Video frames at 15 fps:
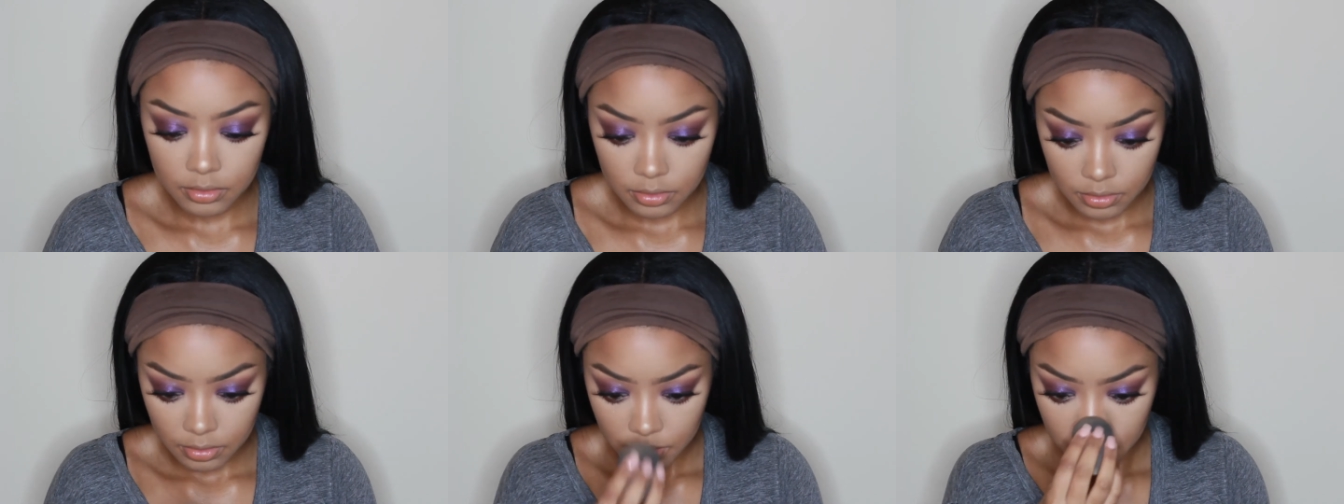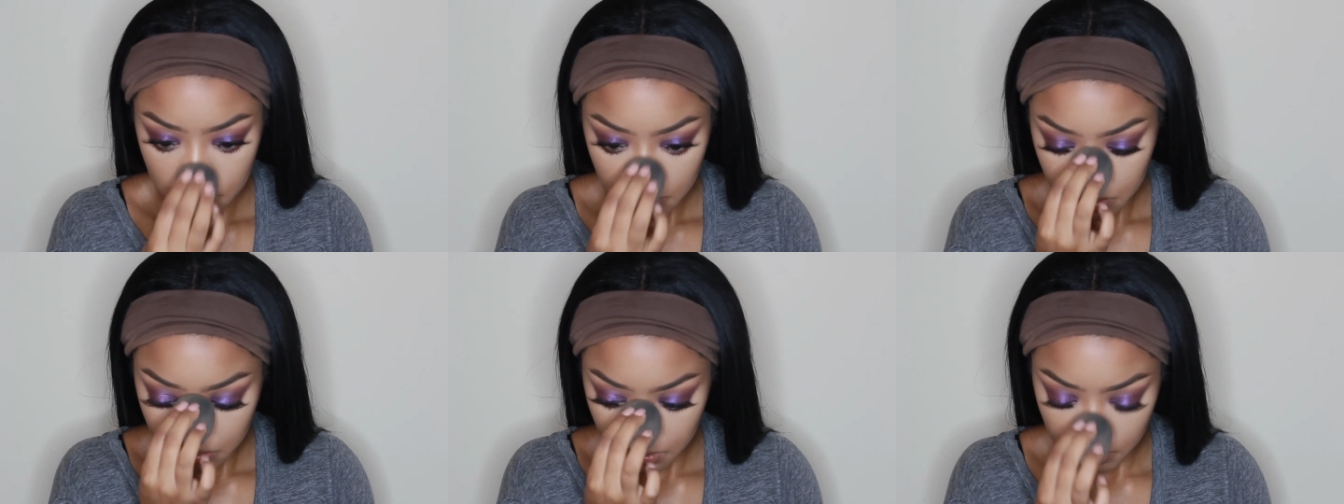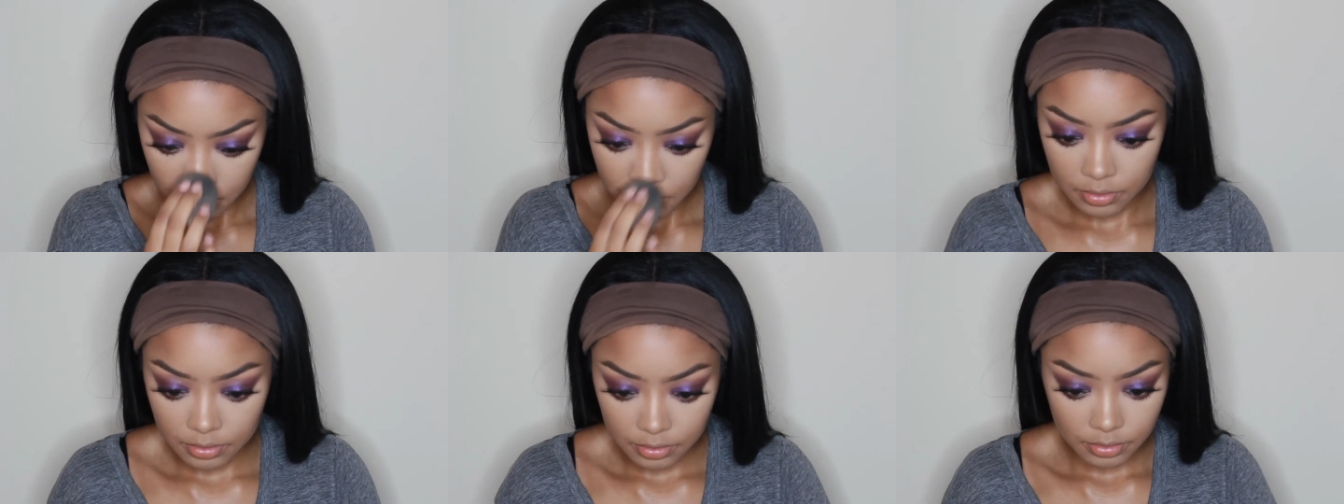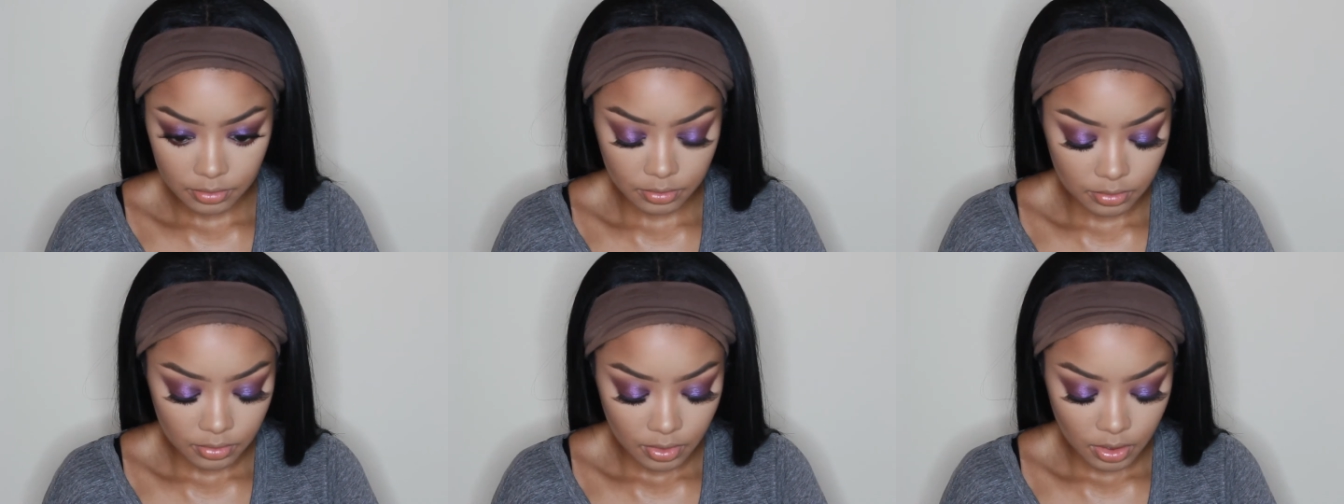I haven't really been
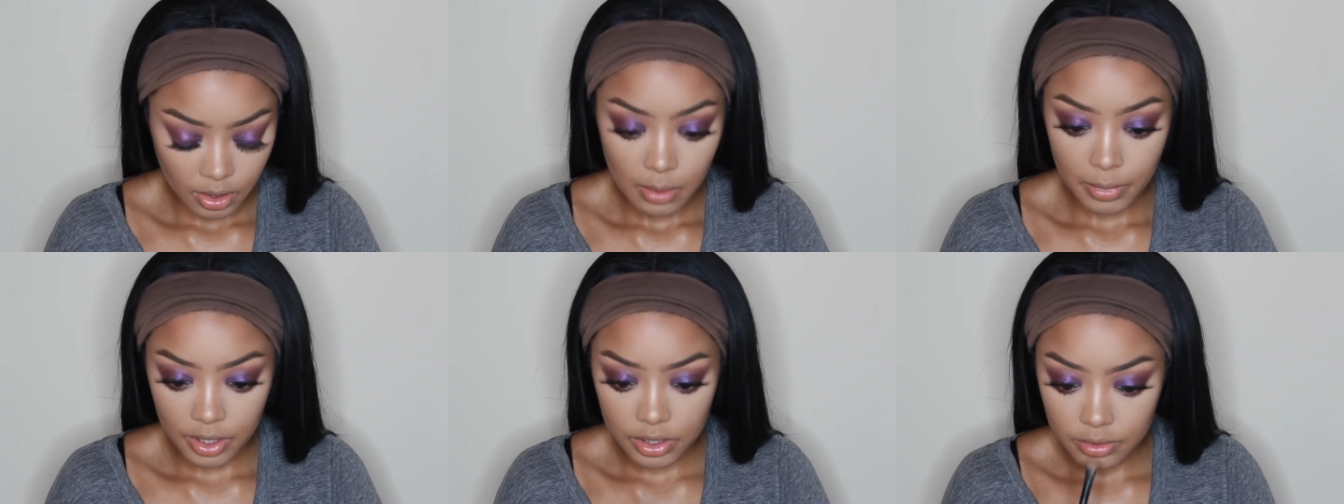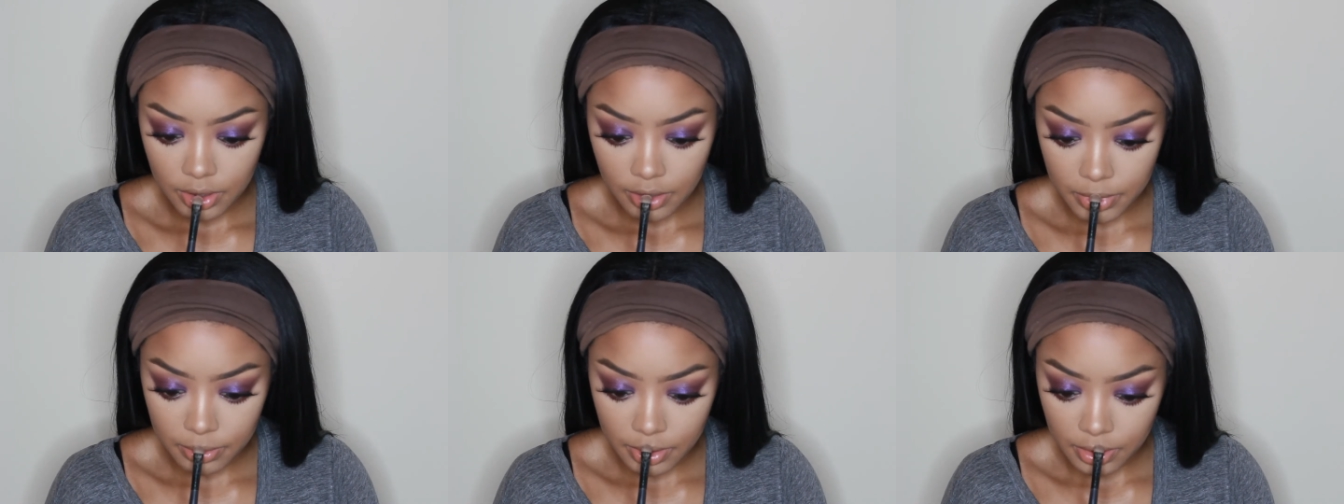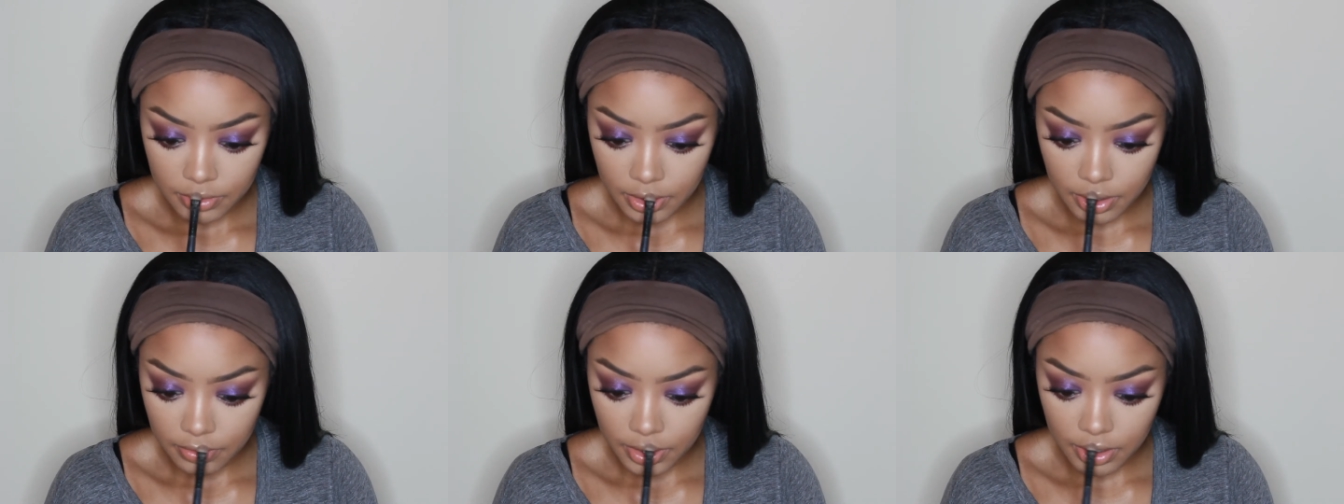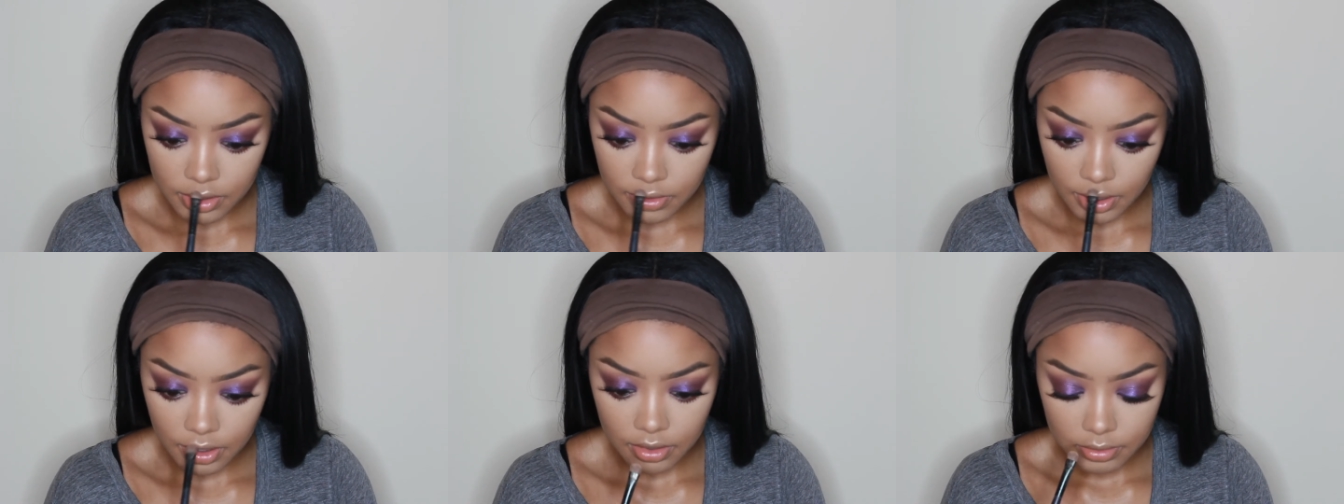filling highlighting my cheeks
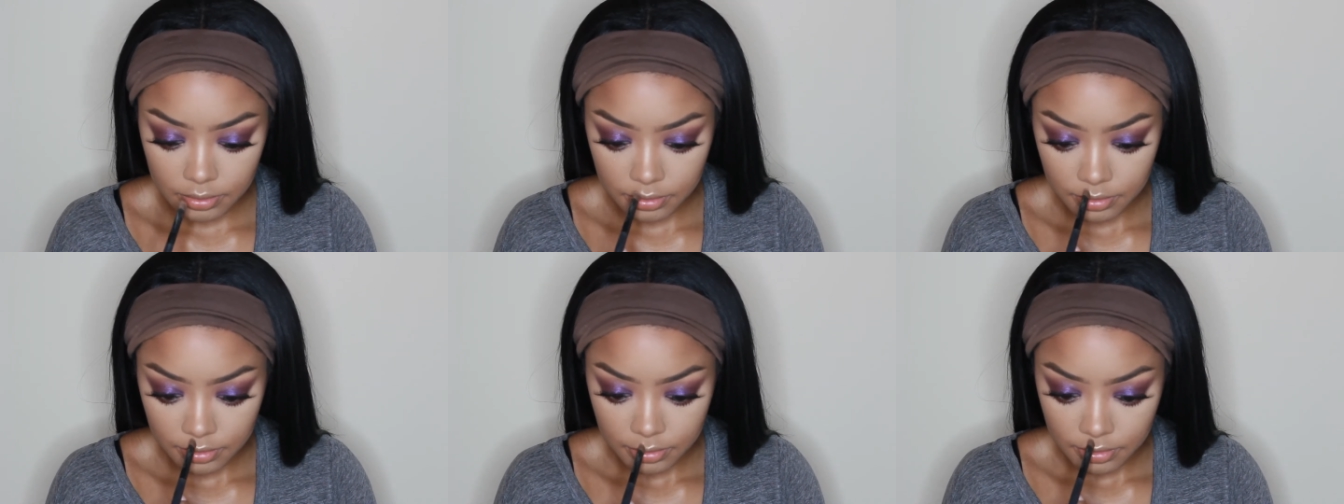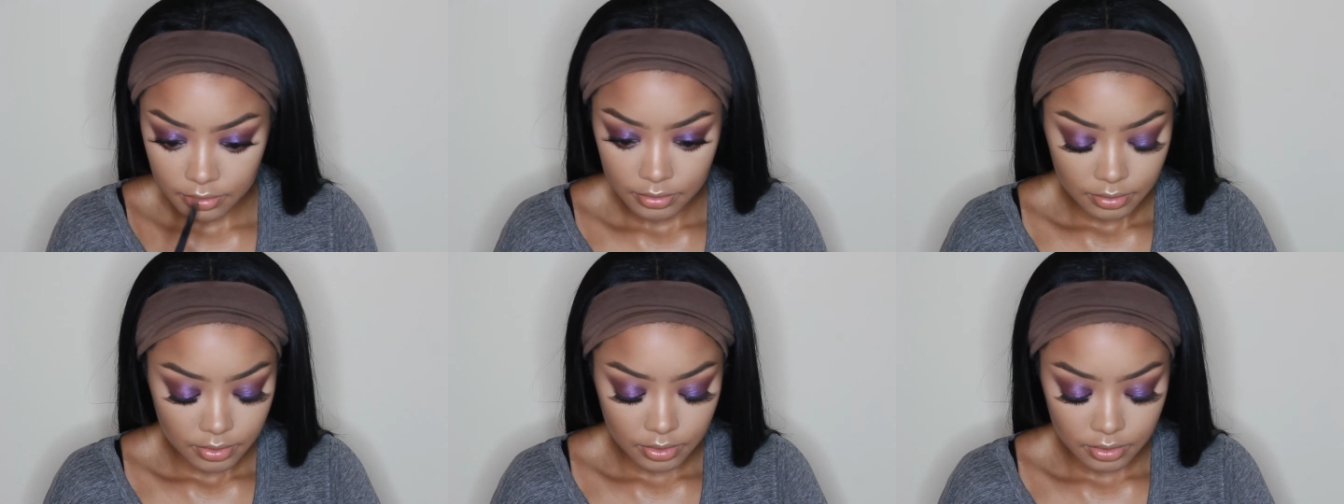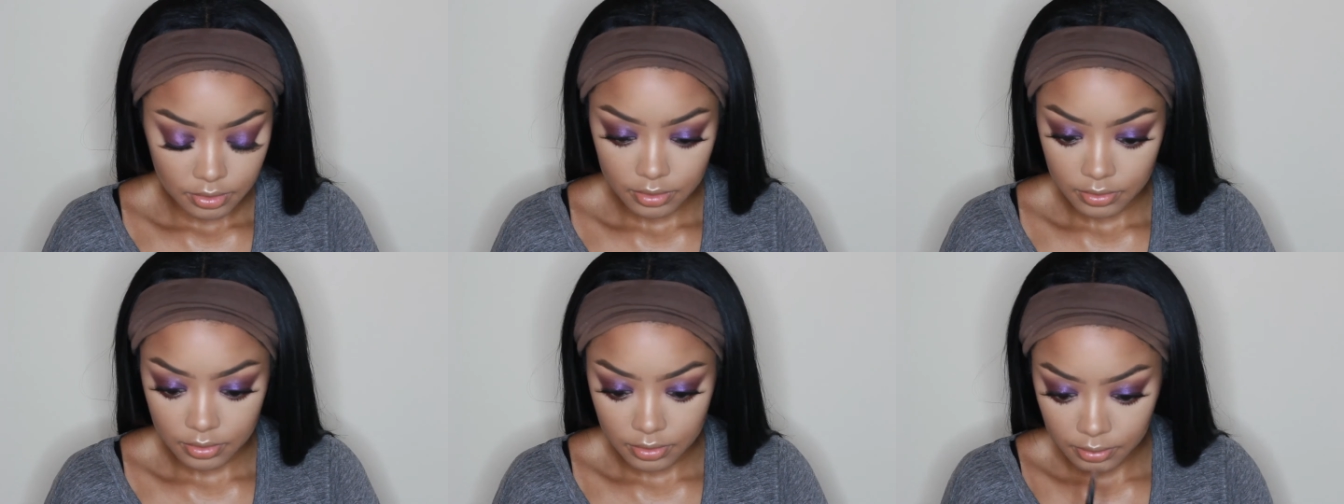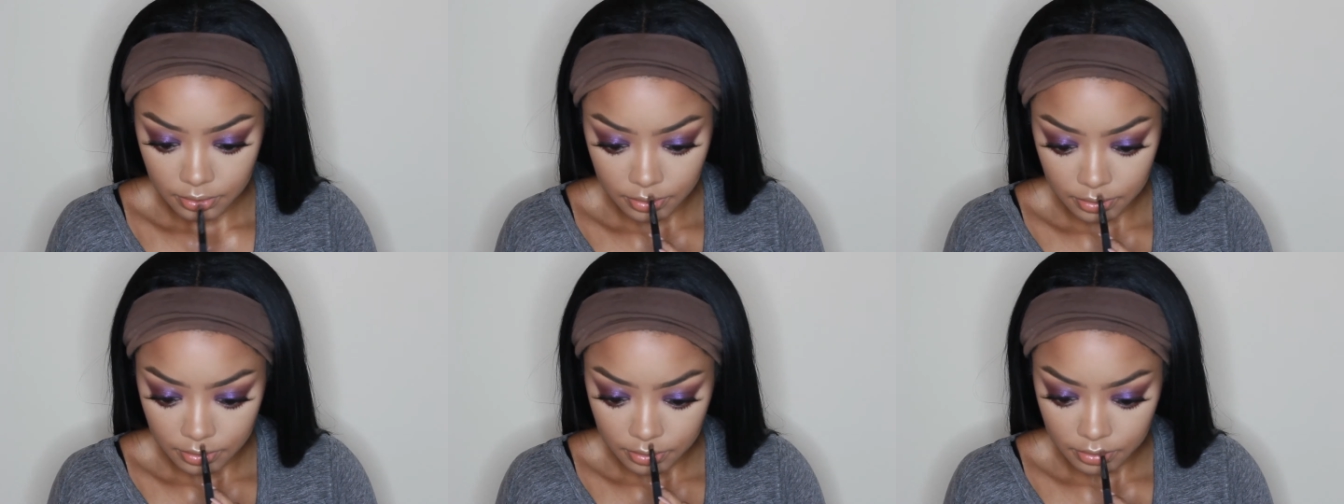lately so I'm just going to
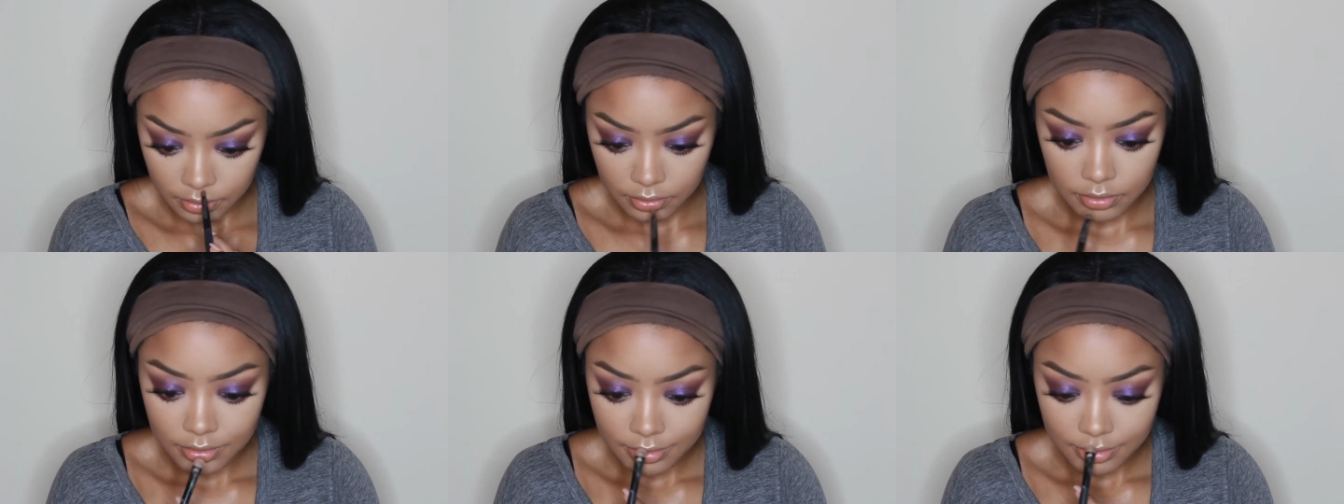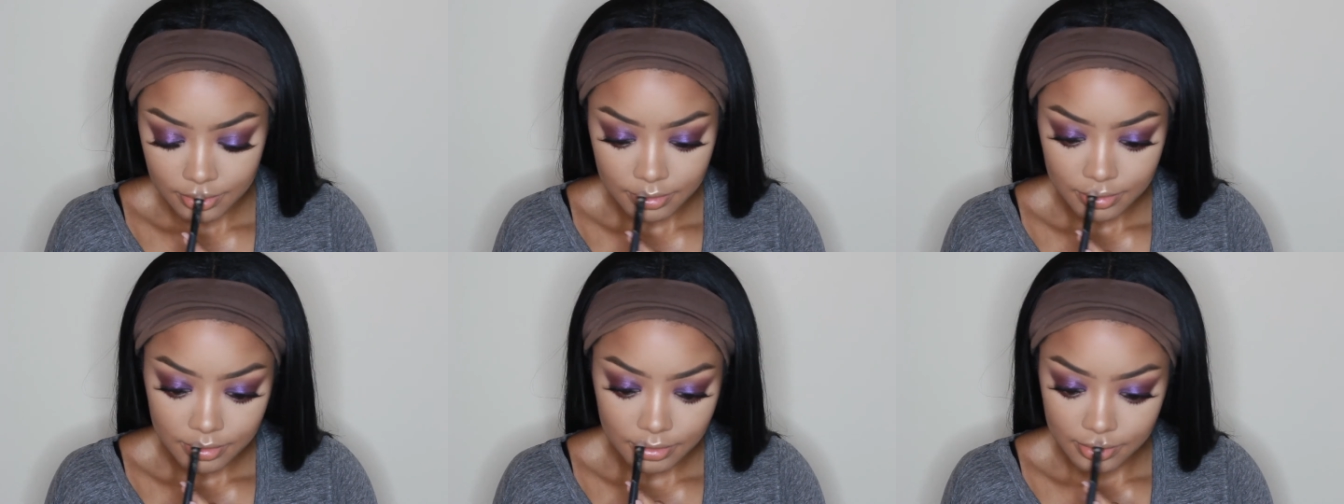highlight those areas.